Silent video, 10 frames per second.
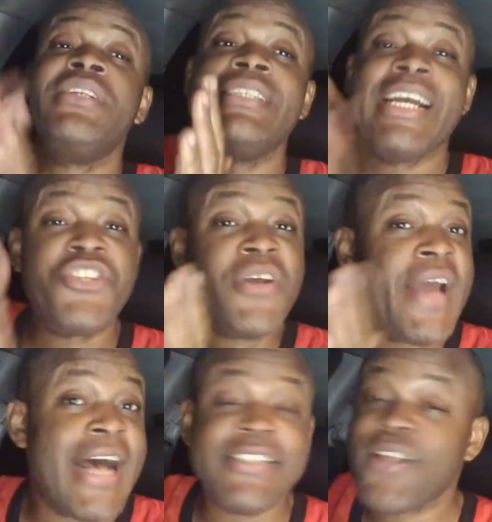Nigeria
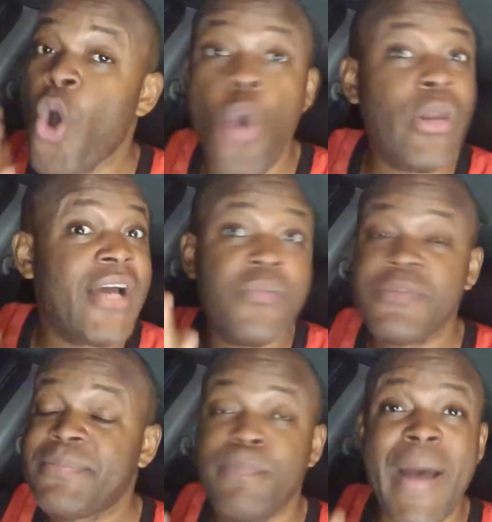has a whole lot of
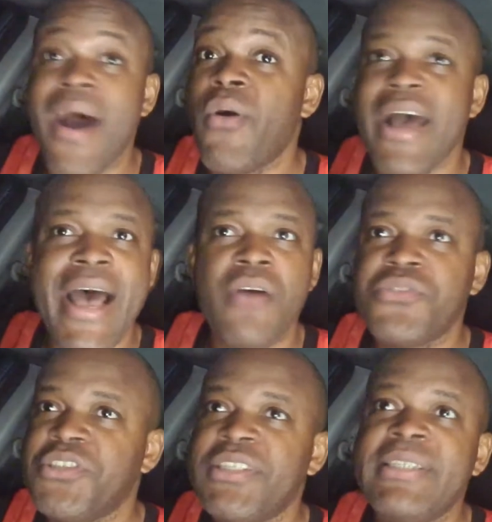
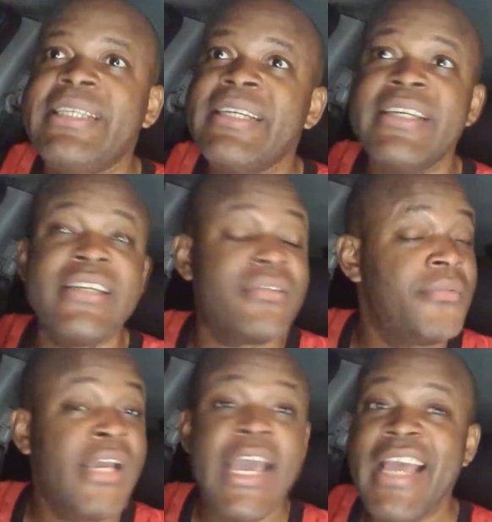powerhouses, you dig?
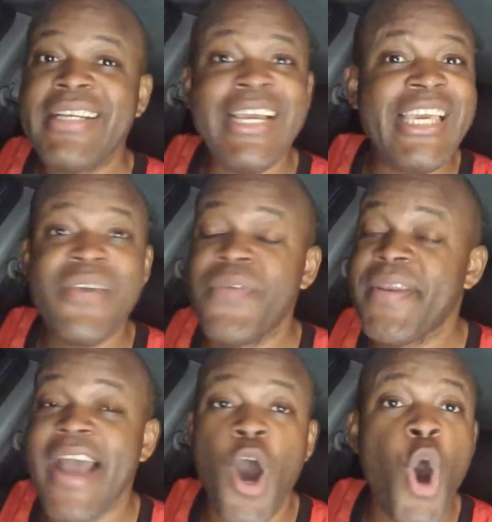And they give you
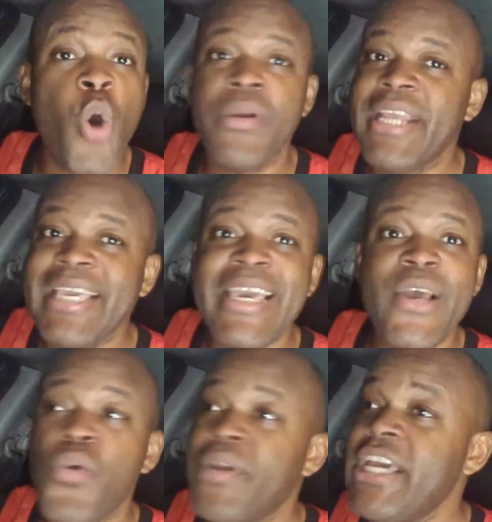their all and they get
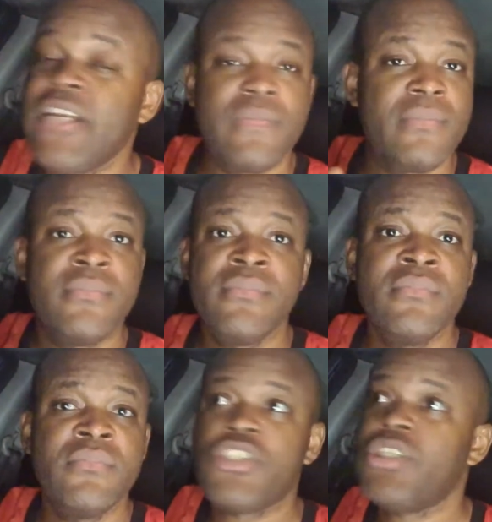on it.
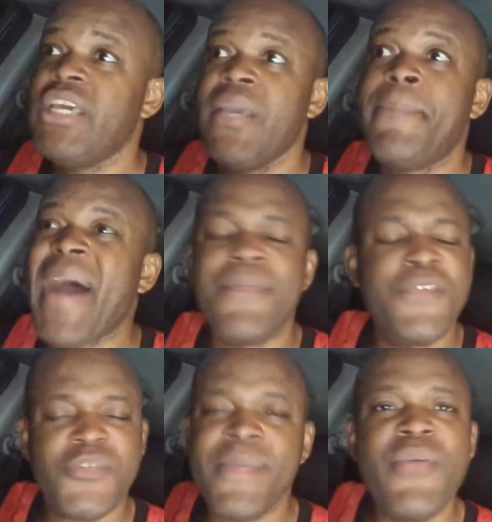So it
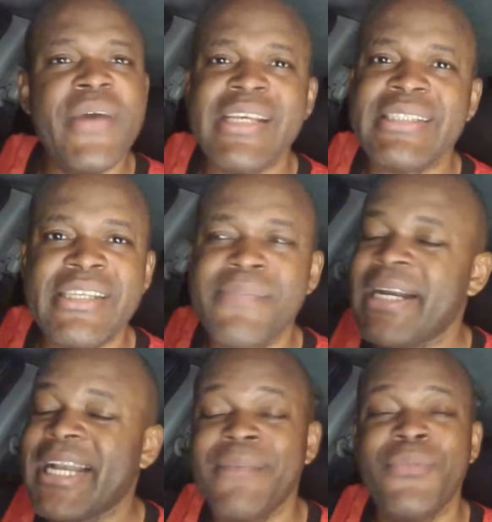baffles me when I see my
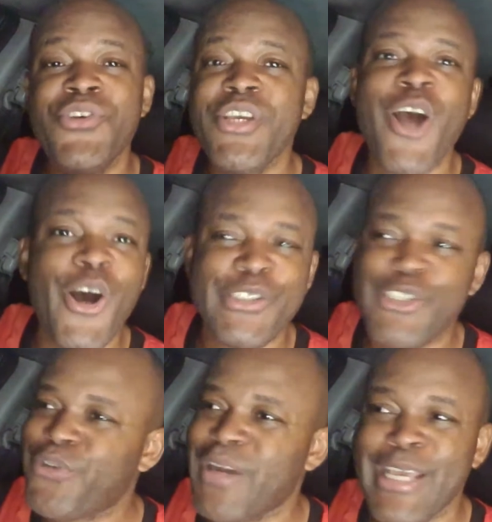Cameroonian
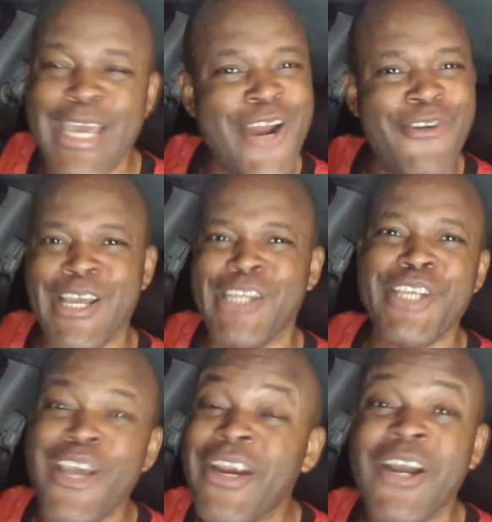artists trying to hit on
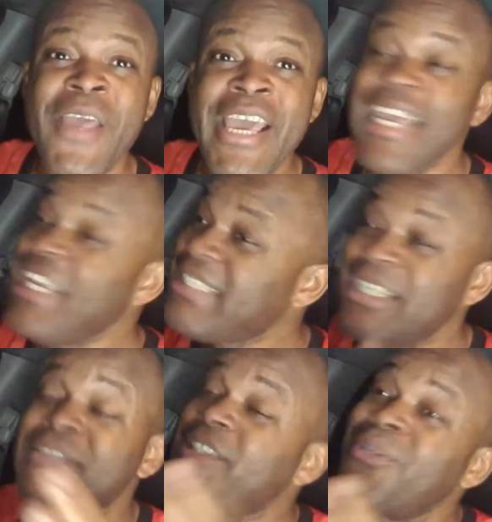Nigeria instead
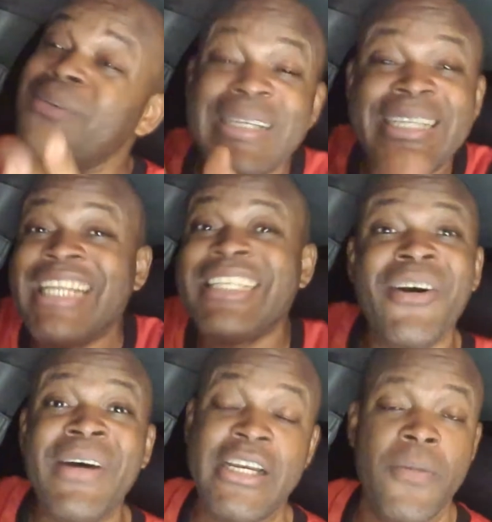of doing what they're
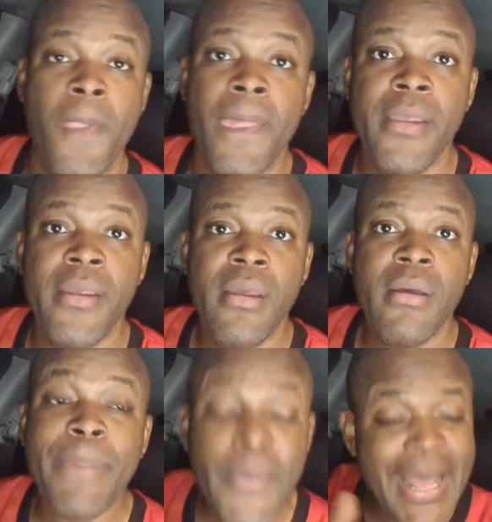doing.
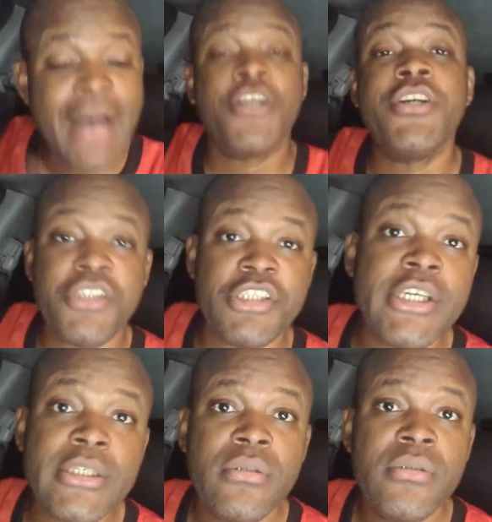Put out good
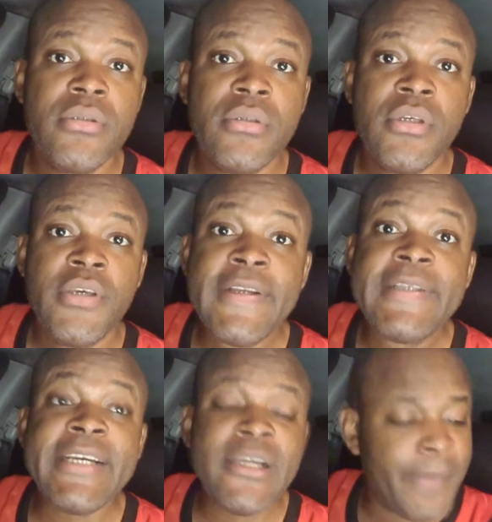shit. You
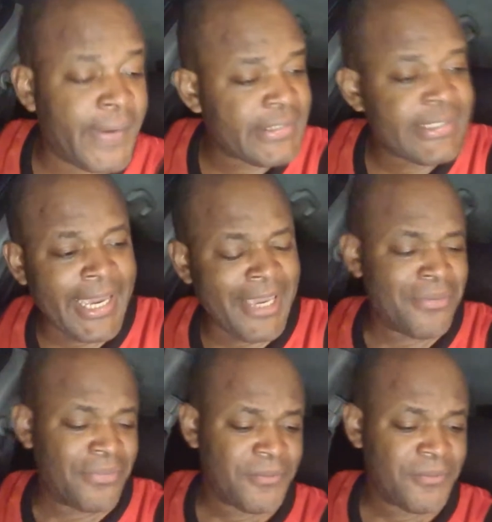dig? But damn.